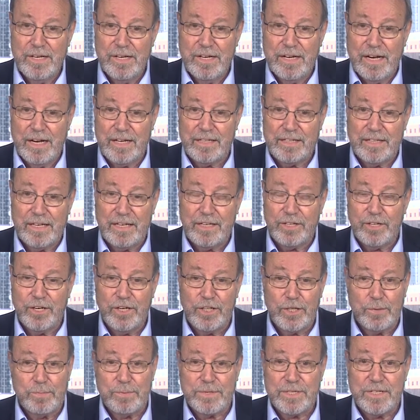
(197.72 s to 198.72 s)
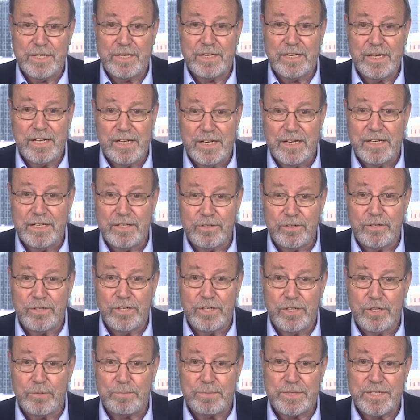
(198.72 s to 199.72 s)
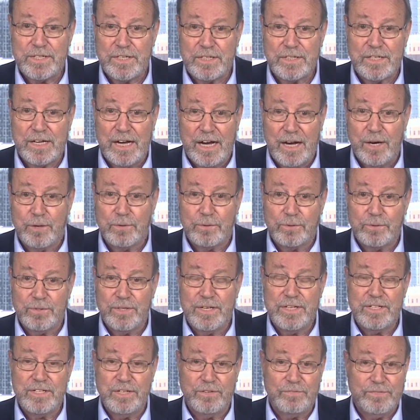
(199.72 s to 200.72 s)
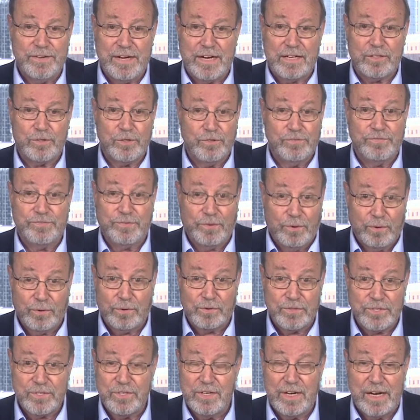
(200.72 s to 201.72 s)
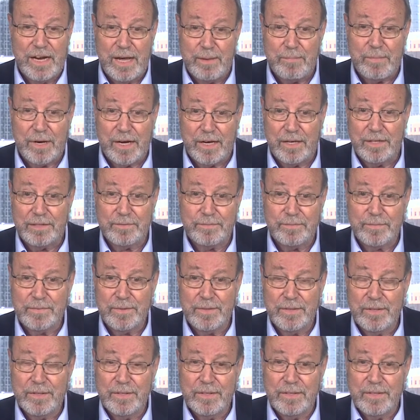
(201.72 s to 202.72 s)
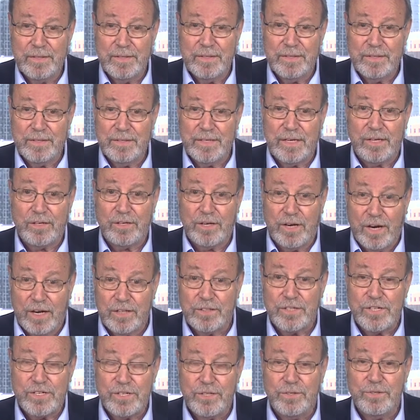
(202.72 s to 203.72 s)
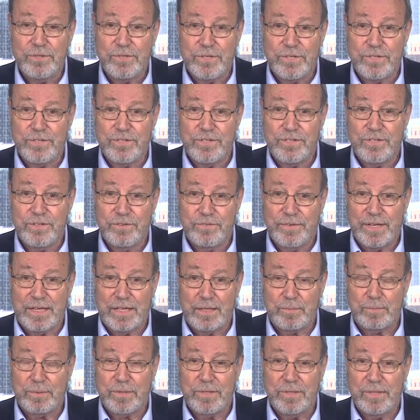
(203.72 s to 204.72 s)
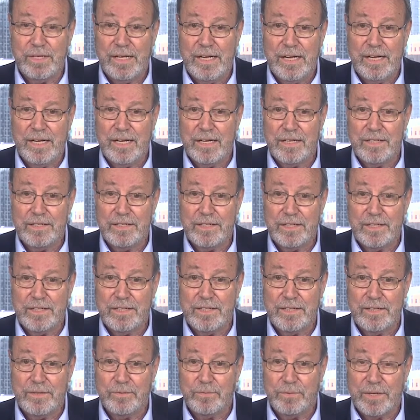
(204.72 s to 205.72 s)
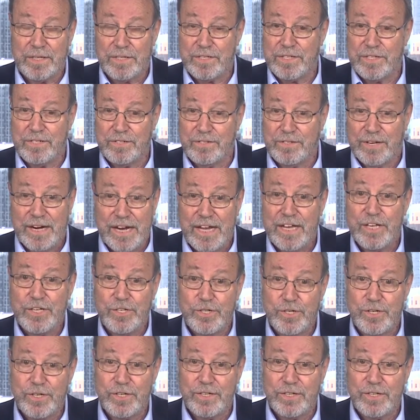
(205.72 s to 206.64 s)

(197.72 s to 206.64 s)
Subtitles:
I think 100% in or 100% out is in fact a false dilemma. There are other solutions available, and what's strange